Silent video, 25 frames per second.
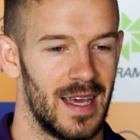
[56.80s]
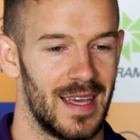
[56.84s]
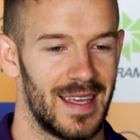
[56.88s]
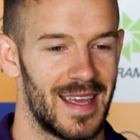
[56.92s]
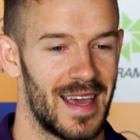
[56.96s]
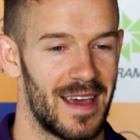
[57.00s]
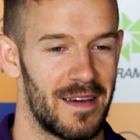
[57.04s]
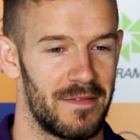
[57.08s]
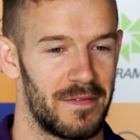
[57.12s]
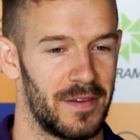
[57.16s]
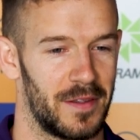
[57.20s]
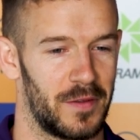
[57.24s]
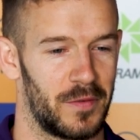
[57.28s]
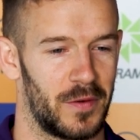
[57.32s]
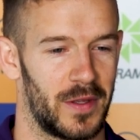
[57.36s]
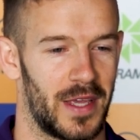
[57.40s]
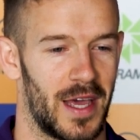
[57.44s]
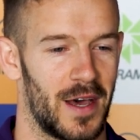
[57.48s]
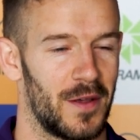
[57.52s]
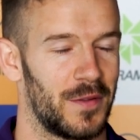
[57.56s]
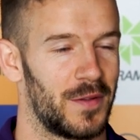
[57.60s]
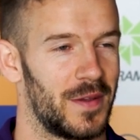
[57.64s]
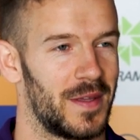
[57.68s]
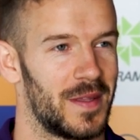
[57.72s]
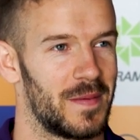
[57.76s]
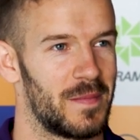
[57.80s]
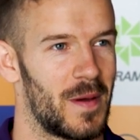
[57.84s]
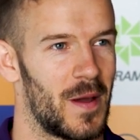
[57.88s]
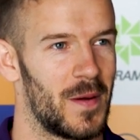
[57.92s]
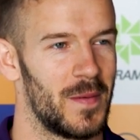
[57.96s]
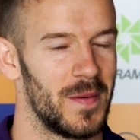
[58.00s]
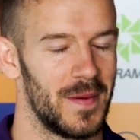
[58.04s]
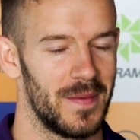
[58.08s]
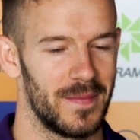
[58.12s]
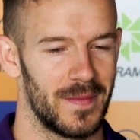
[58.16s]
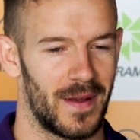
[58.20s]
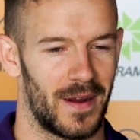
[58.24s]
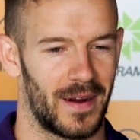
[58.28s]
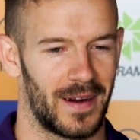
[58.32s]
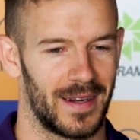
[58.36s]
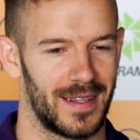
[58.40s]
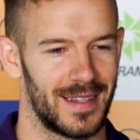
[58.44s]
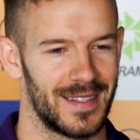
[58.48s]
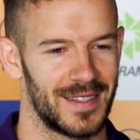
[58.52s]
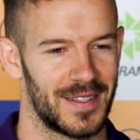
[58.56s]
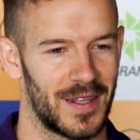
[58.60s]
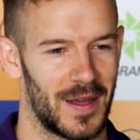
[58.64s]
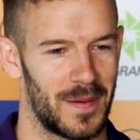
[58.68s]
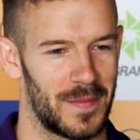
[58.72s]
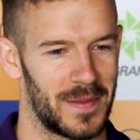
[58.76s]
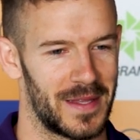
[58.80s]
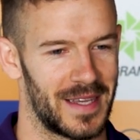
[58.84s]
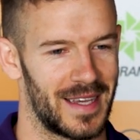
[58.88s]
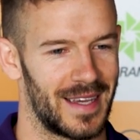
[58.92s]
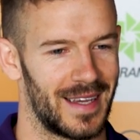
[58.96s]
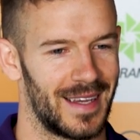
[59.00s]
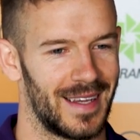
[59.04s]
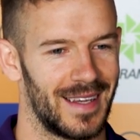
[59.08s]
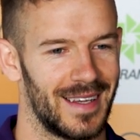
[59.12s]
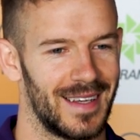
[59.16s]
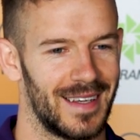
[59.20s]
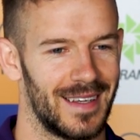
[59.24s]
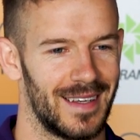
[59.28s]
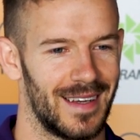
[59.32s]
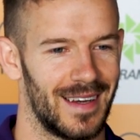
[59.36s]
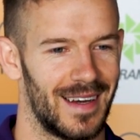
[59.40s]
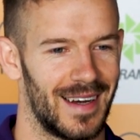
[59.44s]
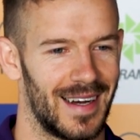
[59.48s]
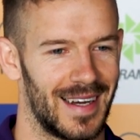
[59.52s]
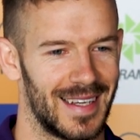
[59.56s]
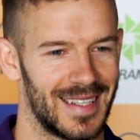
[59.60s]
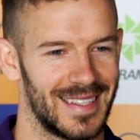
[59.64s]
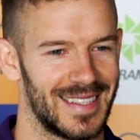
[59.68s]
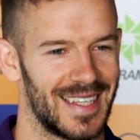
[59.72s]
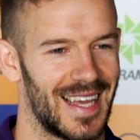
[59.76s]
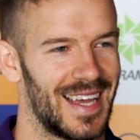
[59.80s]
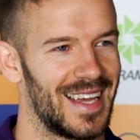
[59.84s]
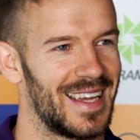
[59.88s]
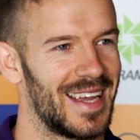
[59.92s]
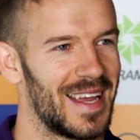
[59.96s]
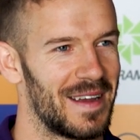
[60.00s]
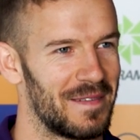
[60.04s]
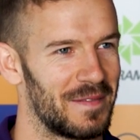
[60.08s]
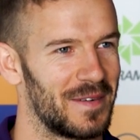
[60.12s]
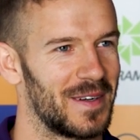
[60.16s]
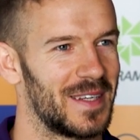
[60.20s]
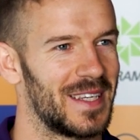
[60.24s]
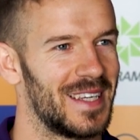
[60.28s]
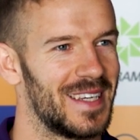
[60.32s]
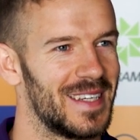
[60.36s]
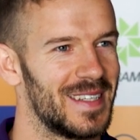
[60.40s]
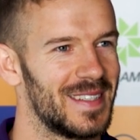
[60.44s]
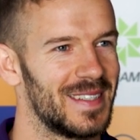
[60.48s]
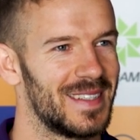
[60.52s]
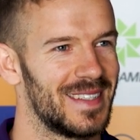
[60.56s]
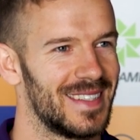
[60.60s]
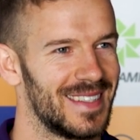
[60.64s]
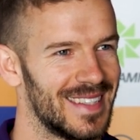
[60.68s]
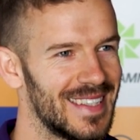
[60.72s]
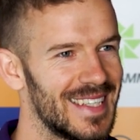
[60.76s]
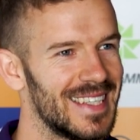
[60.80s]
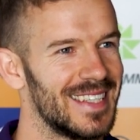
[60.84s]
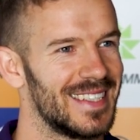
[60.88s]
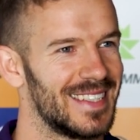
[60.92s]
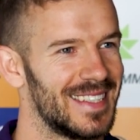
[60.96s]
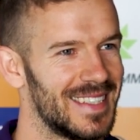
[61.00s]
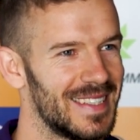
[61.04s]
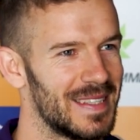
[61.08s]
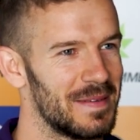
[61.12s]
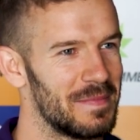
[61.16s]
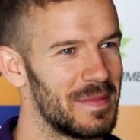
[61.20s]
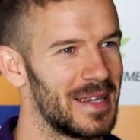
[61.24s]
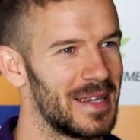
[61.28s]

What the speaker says: Yeah, feeling really healthy at the moment. I reckon this time of the year, I say every year's the